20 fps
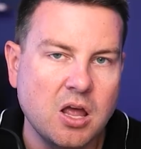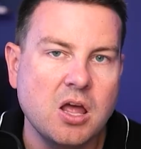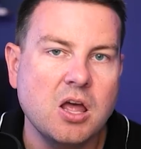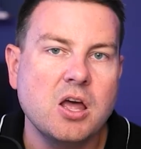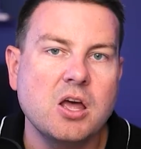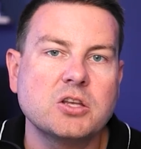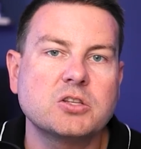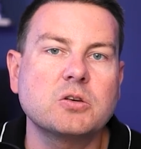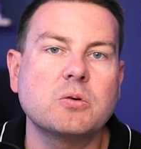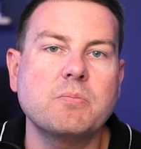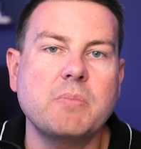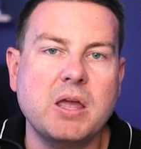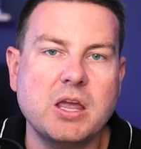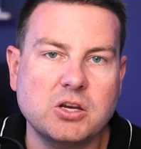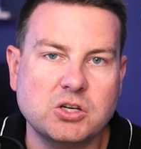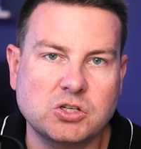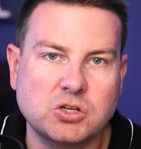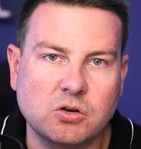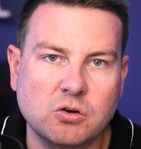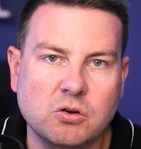So make
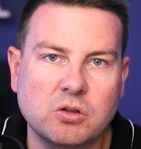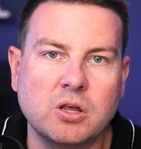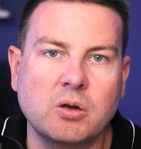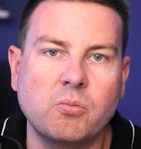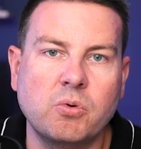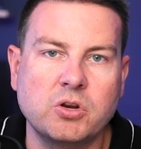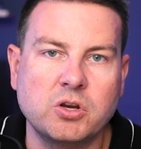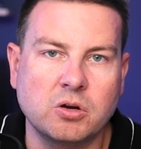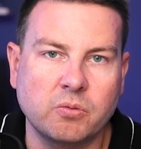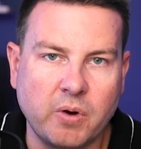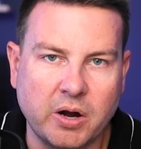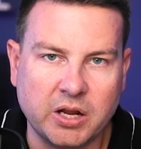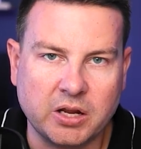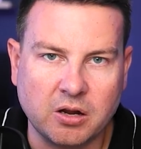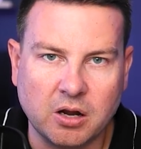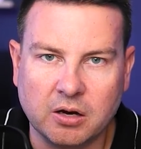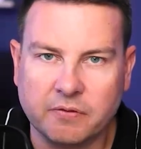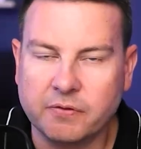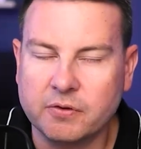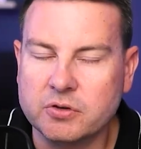sure that when you're writing
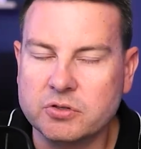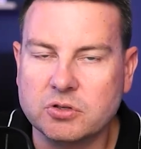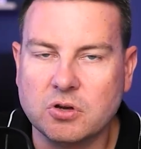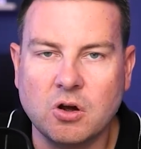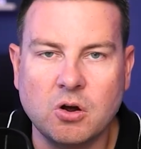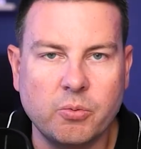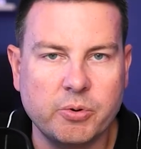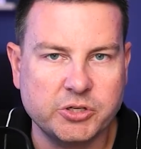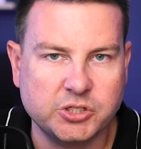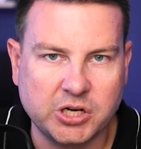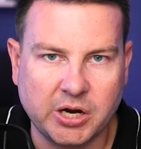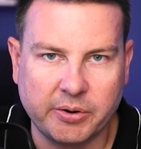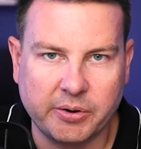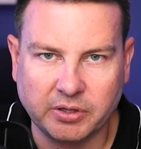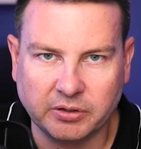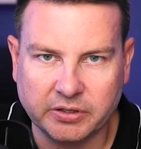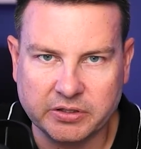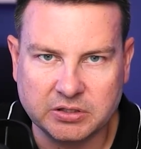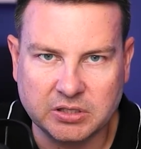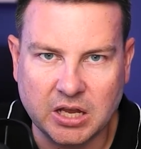offers, always chat with the
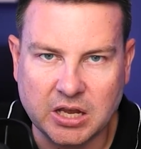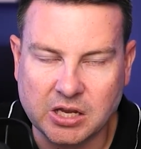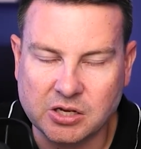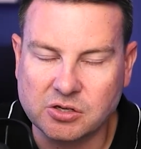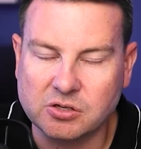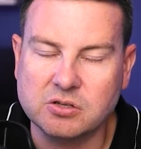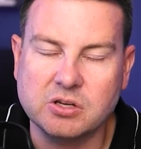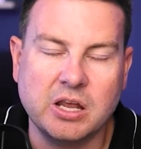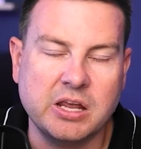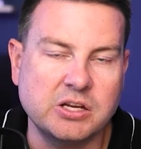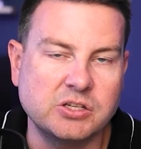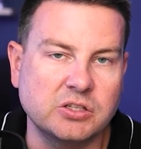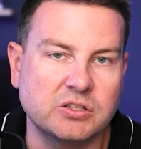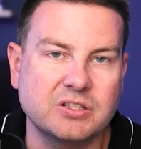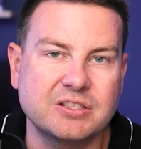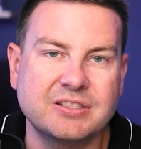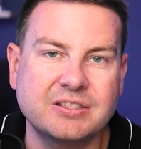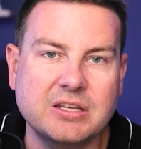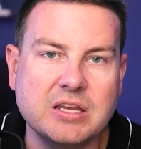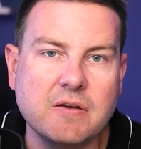listing agent,
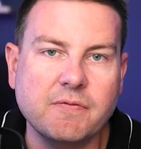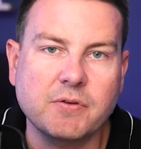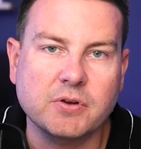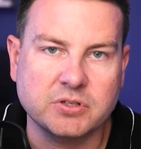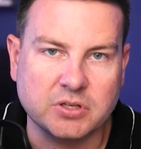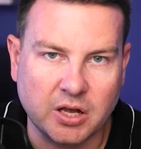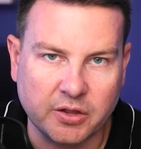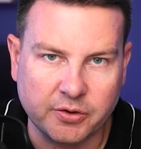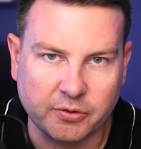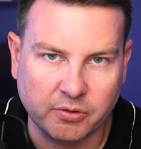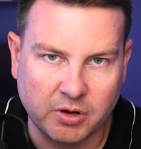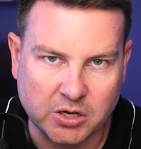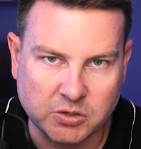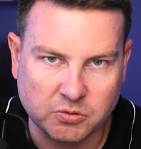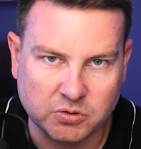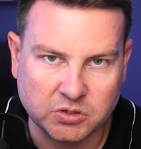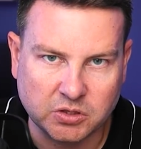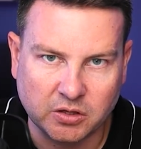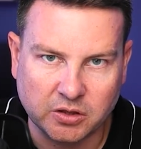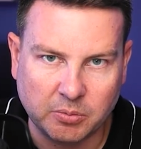see if there's other
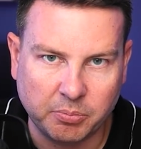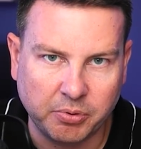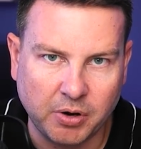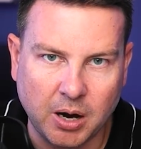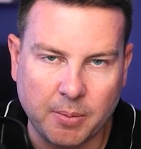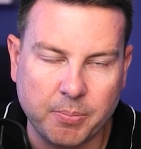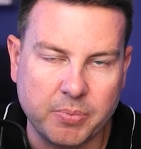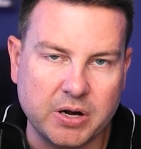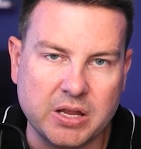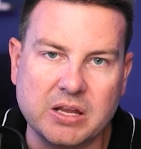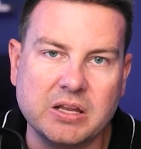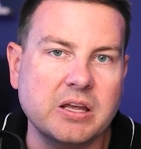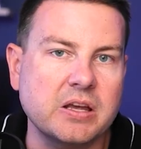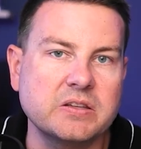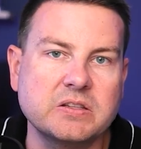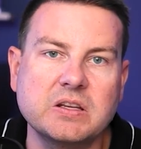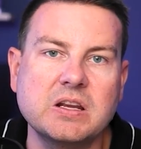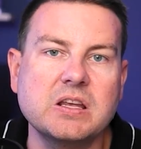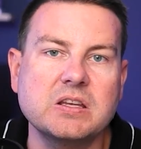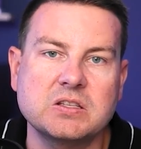interest on the property, because
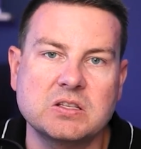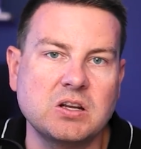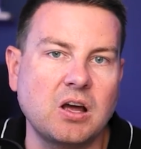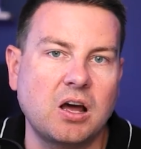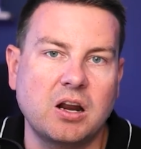it is not